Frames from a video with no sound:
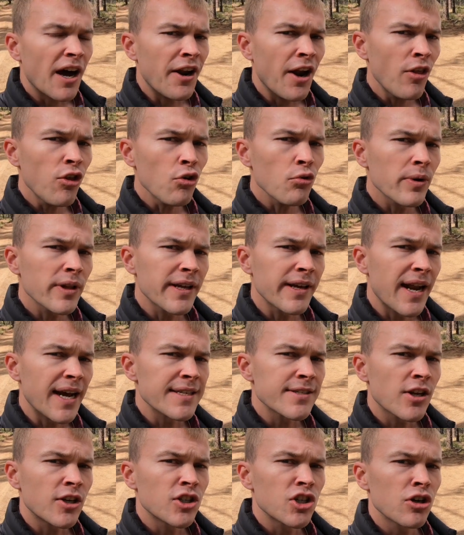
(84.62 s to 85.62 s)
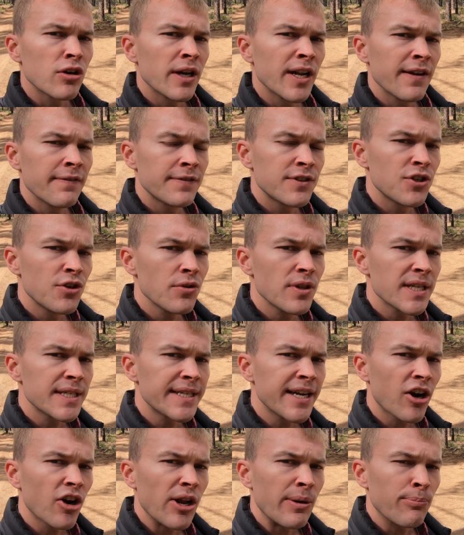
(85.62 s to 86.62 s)
Another really nice alternative to the
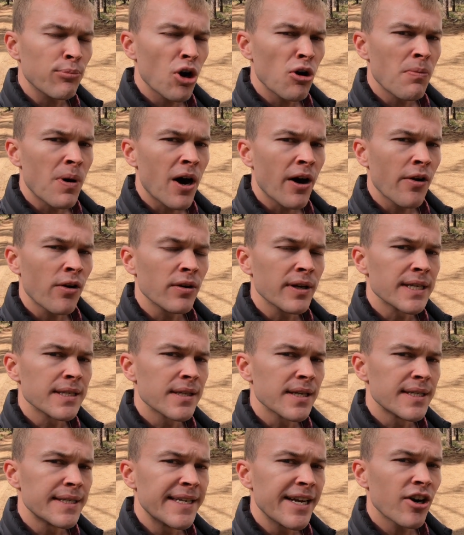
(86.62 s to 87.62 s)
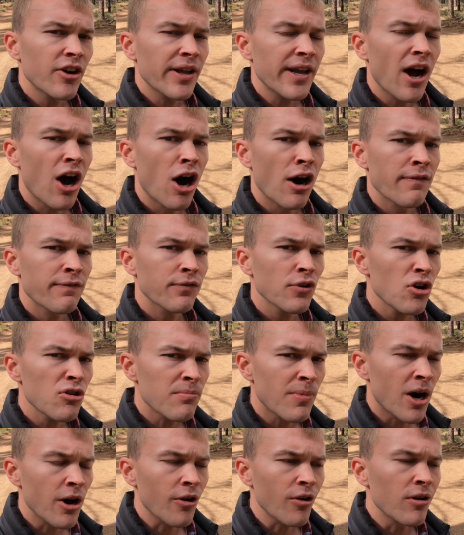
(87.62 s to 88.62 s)
TRD Pro model is the TRD OffRoad
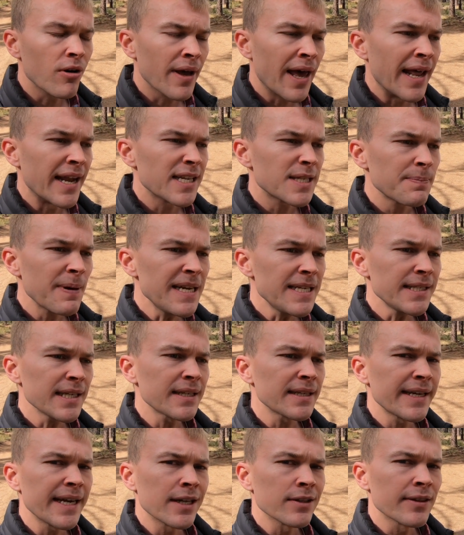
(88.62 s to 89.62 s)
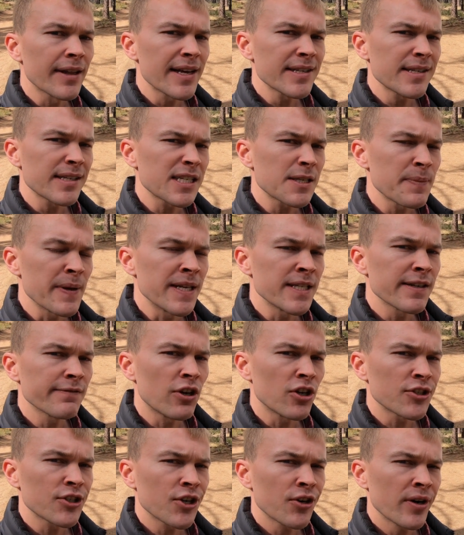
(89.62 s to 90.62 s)
model, and it's basically a less expensive
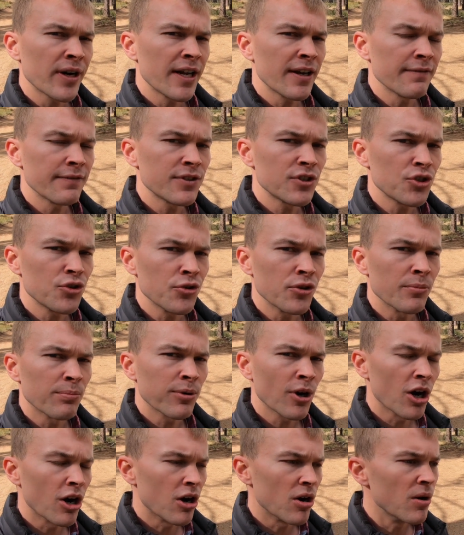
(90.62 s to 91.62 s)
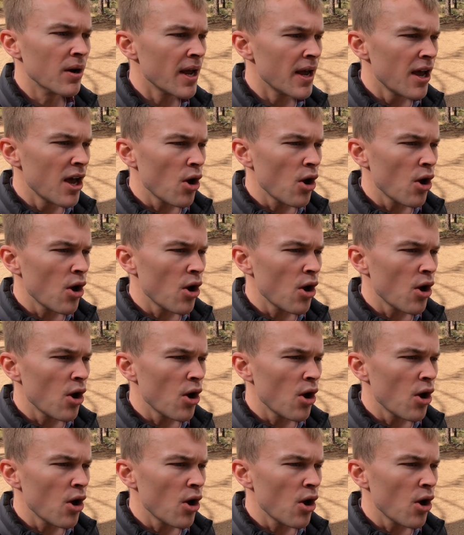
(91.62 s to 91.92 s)
alternative to the Pro.